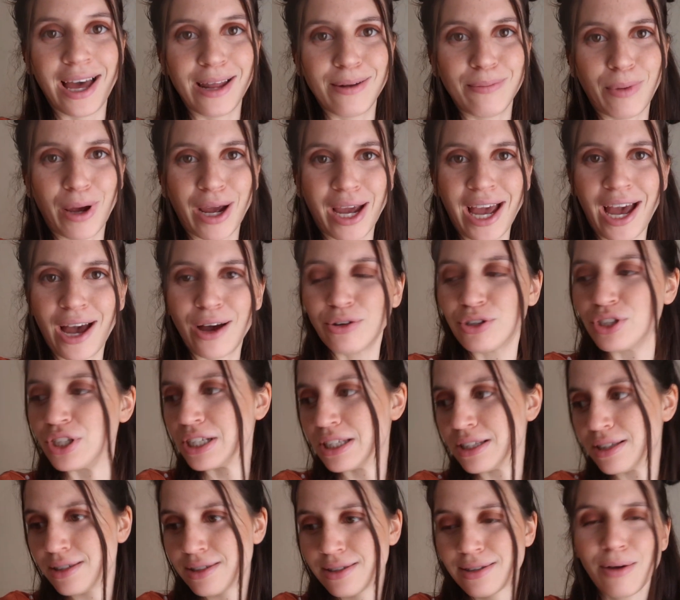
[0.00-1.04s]
and my couch
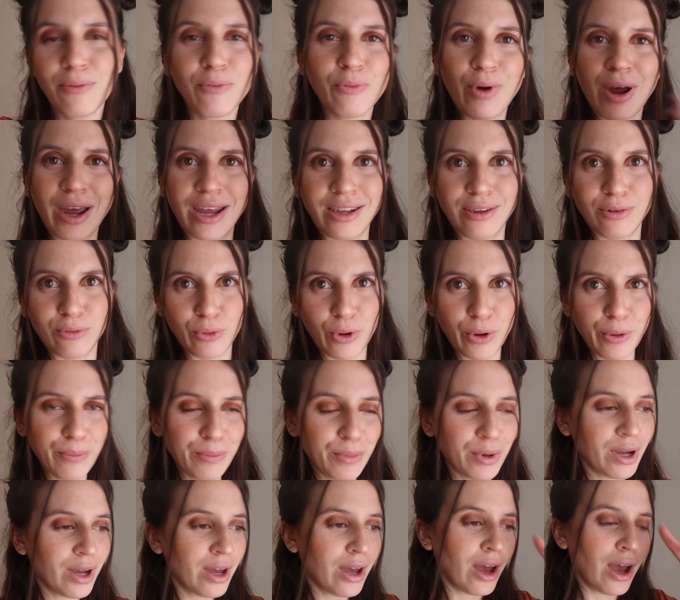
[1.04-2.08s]
is somewhere in the
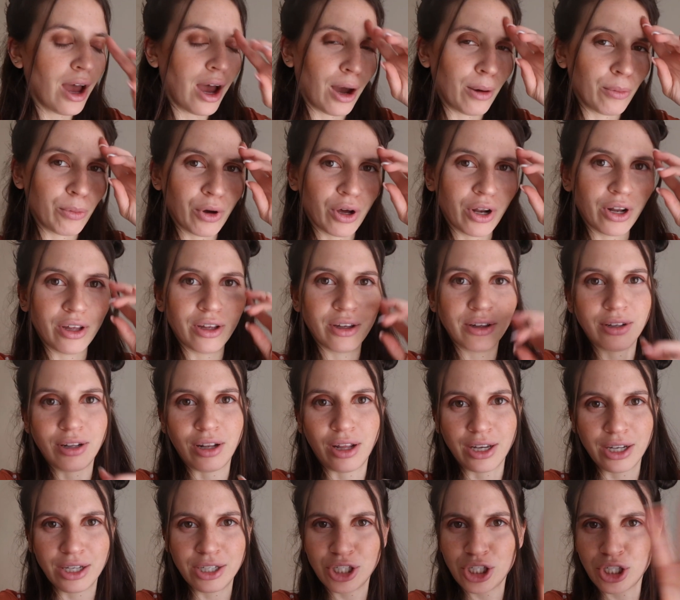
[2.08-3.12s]
room. I'm gonna
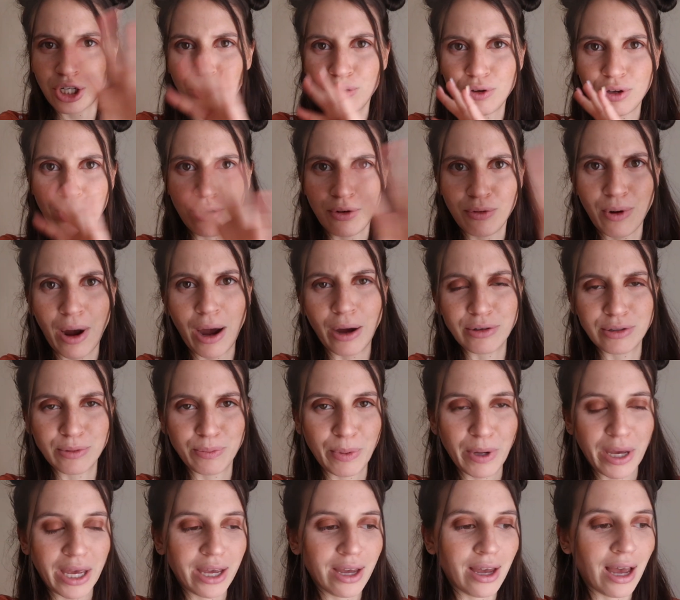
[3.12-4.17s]
like show you around a
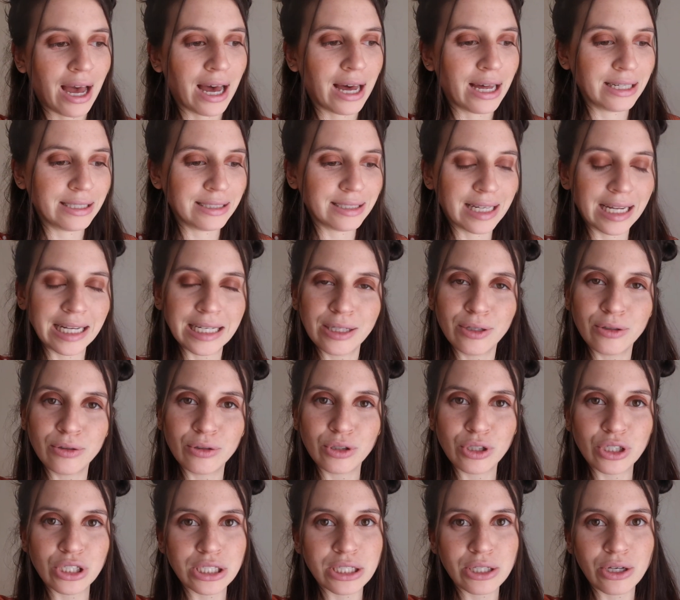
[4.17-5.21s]
bit and then
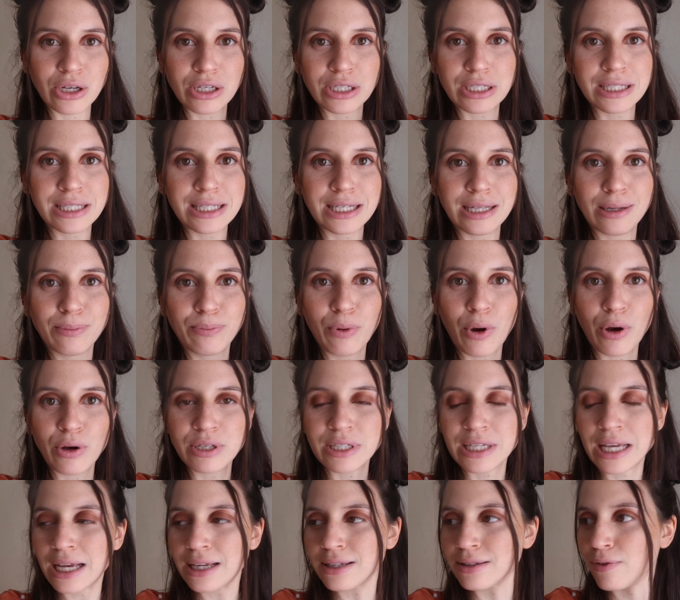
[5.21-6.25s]
you're just going to see the
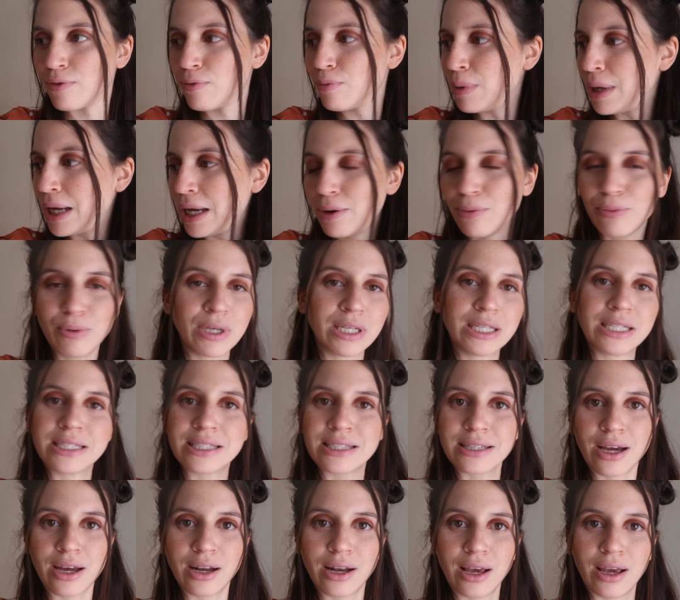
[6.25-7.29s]
process of me
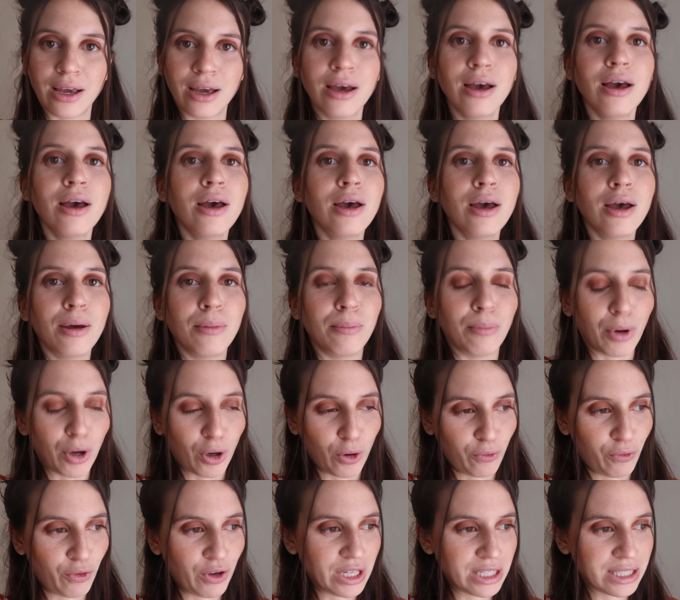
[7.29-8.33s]
redesigning my
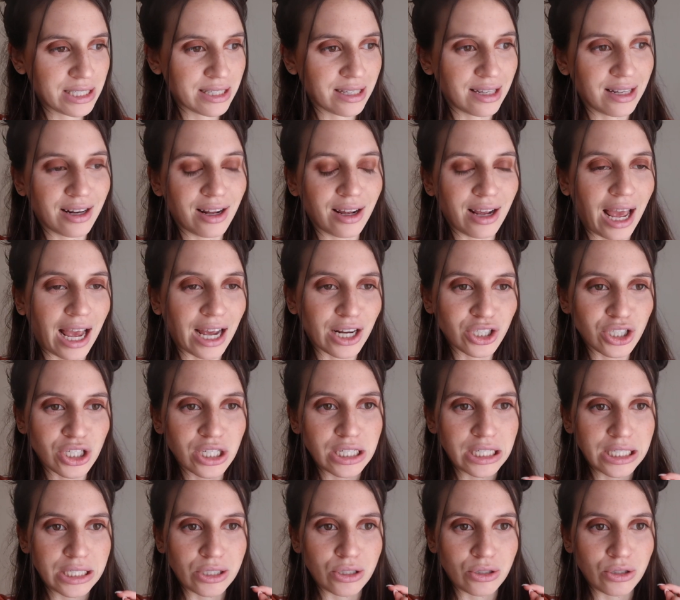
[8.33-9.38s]
office. And I
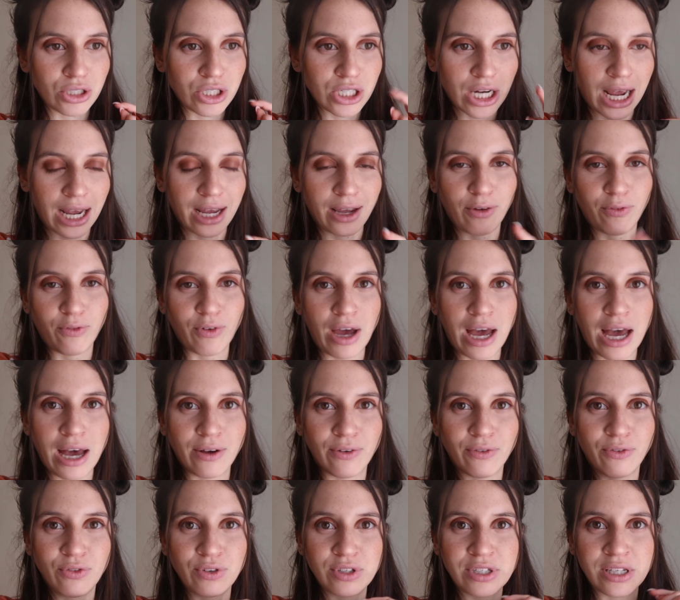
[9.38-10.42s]
actually need to check if I
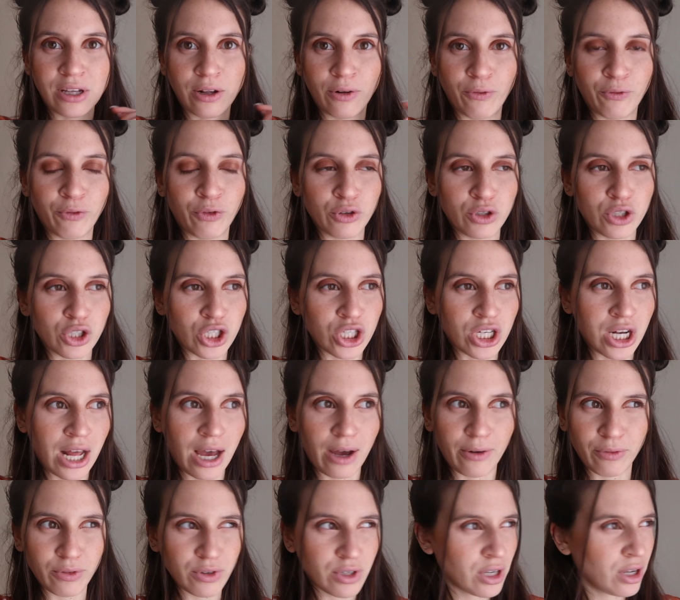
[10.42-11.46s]
have still footage
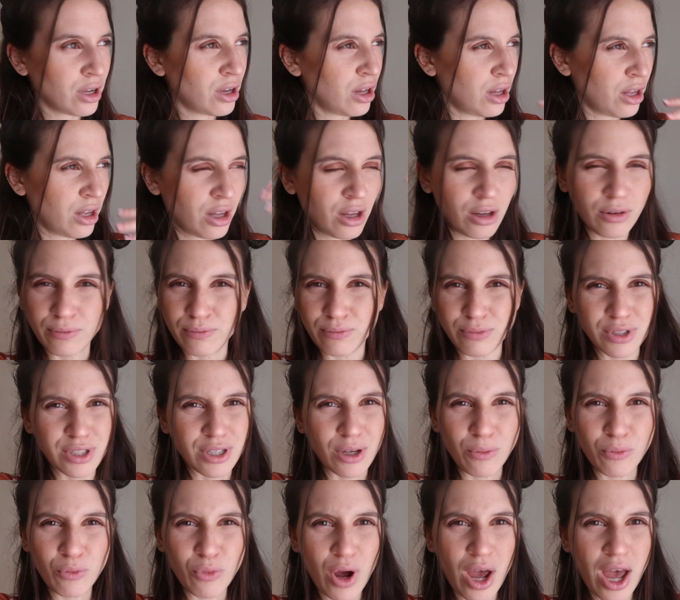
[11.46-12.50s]
left from
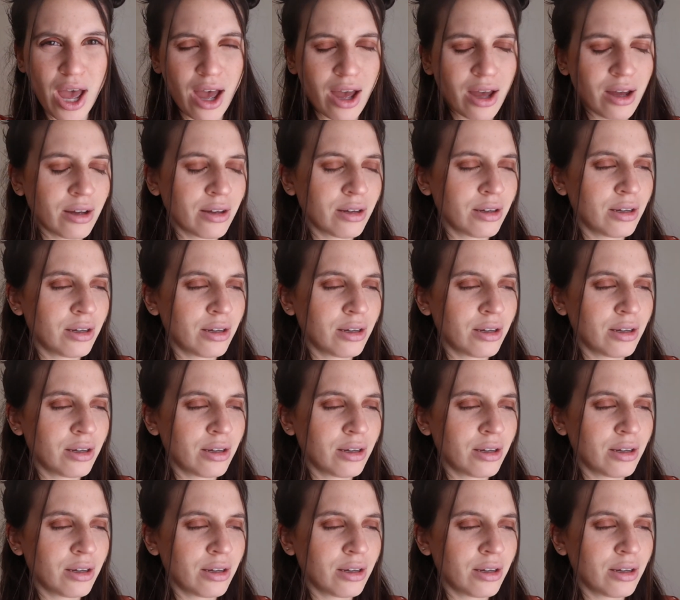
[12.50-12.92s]
somewhere,